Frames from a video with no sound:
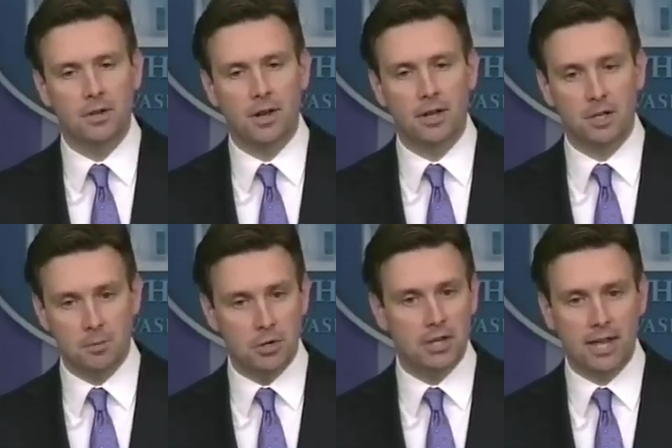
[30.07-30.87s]
uh,
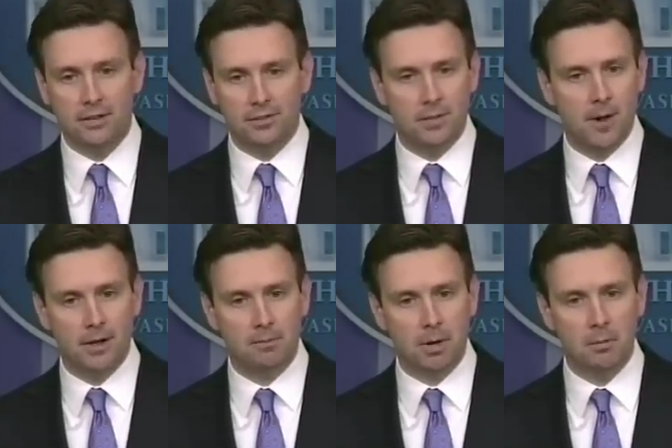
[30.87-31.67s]
communicating to the
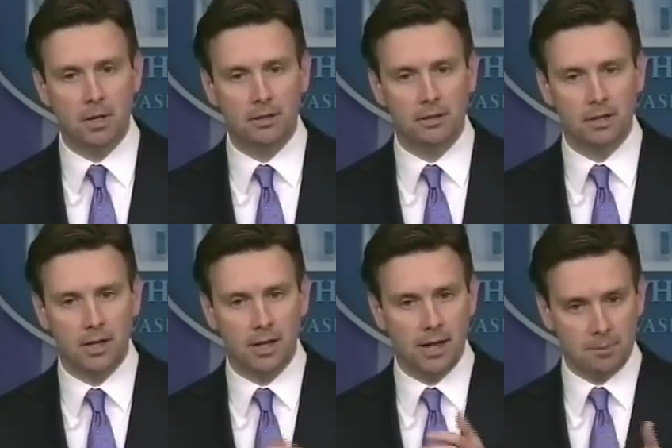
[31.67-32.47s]
American public
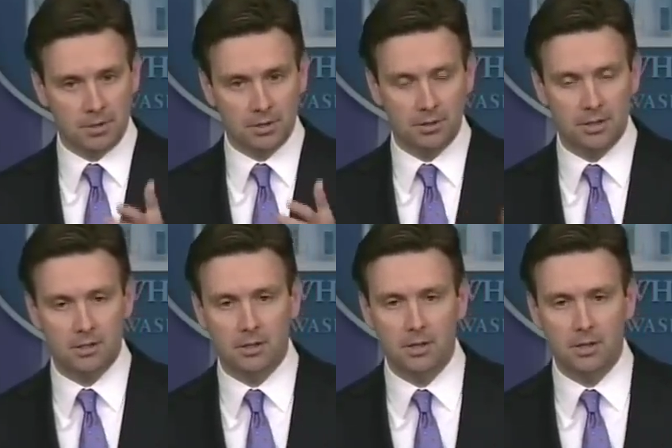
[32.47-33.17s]
uh, and particularly